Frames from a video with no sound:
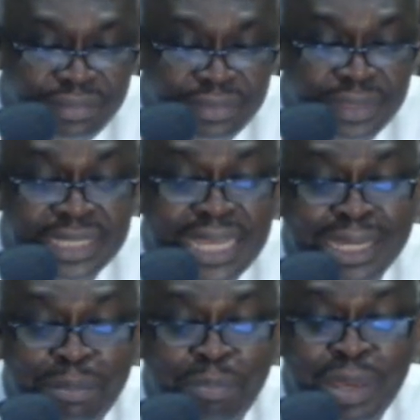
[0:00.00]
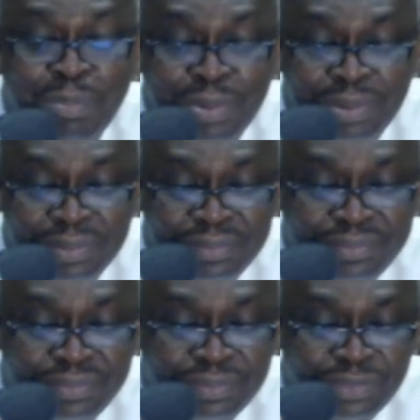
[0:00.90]
These are the people
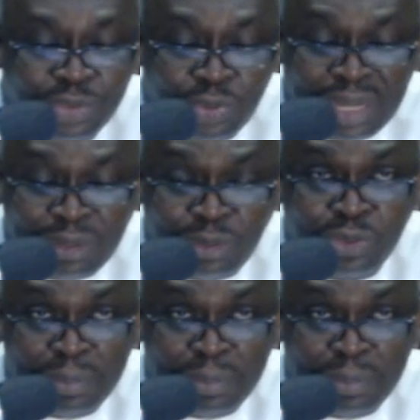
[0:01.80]
who are going to